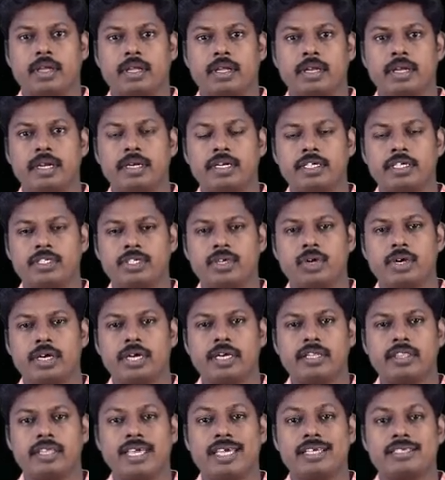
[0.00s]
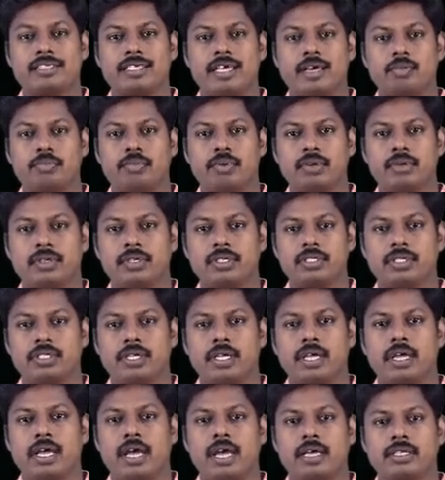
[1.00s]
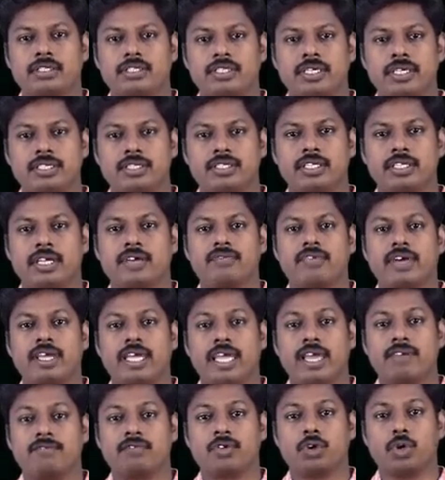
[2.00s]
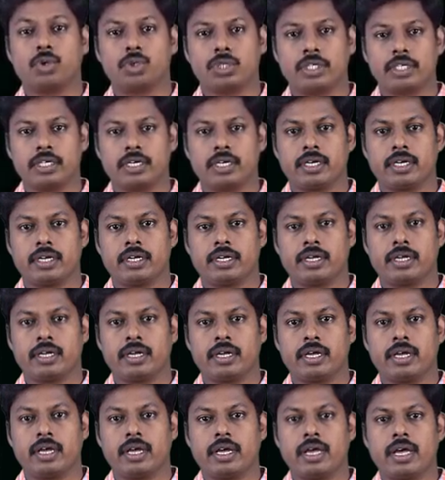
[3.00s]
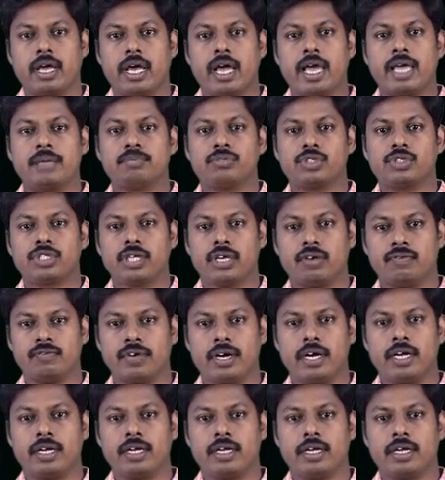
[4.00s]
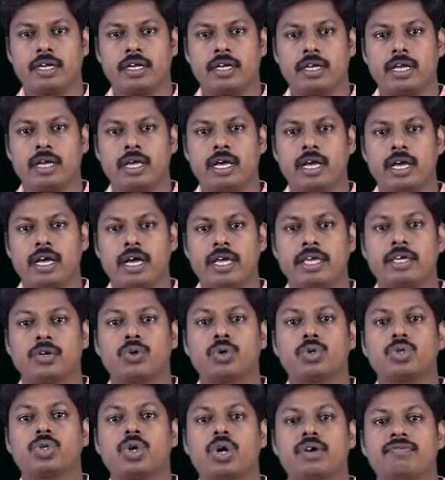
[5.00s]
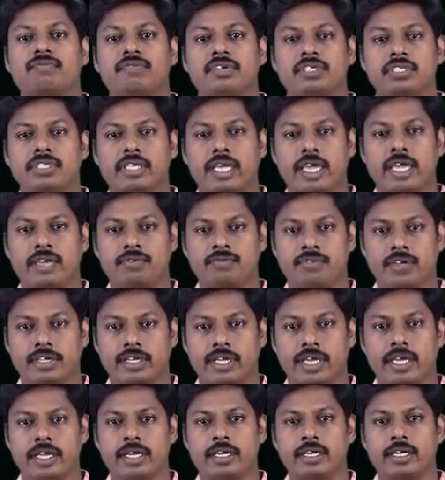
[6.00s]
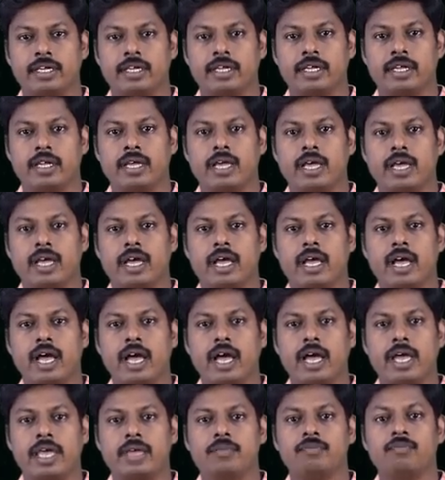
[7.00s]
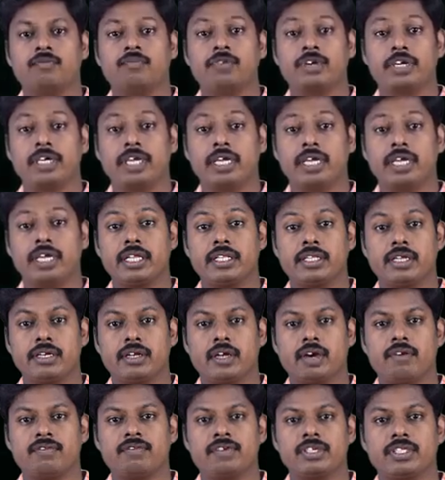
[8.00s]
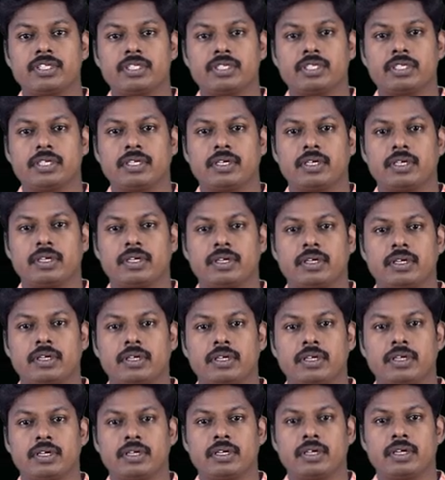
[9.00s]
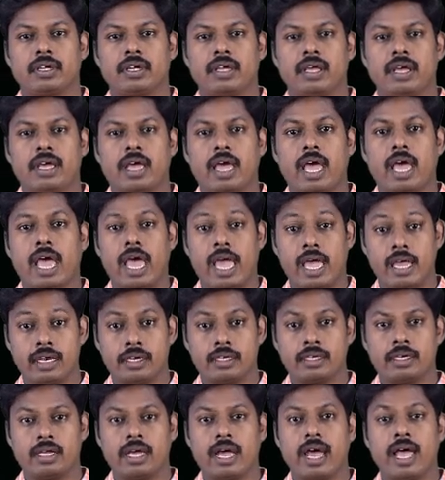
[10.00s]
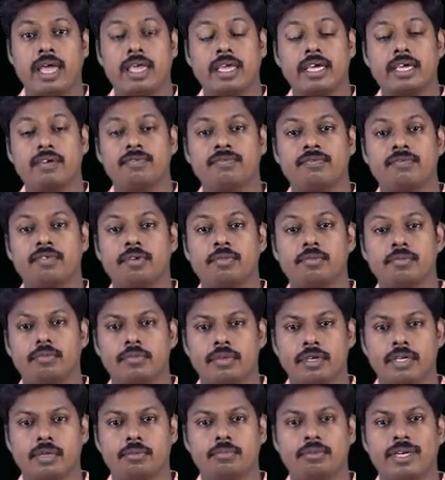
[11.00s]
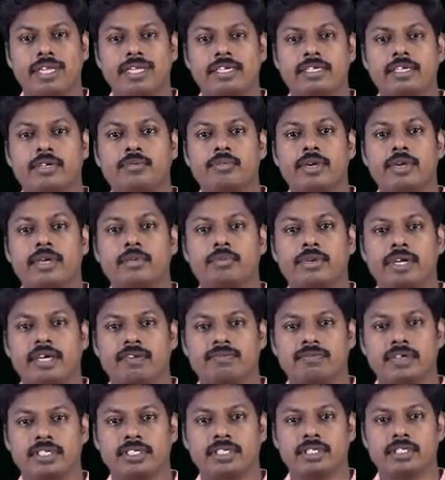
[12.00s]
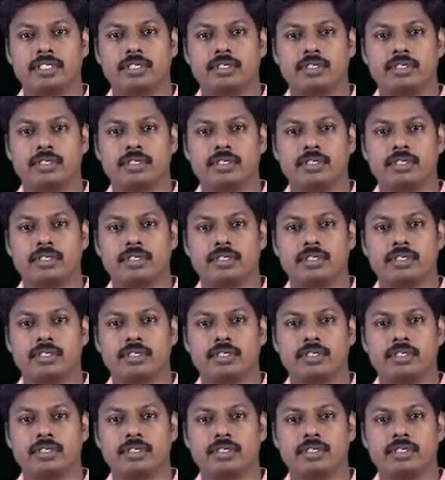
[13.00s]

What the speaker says: Let us look at the examples just now I have quoted. I am Selva. I go to office every day. I am working in that office and I have completed my breakfast.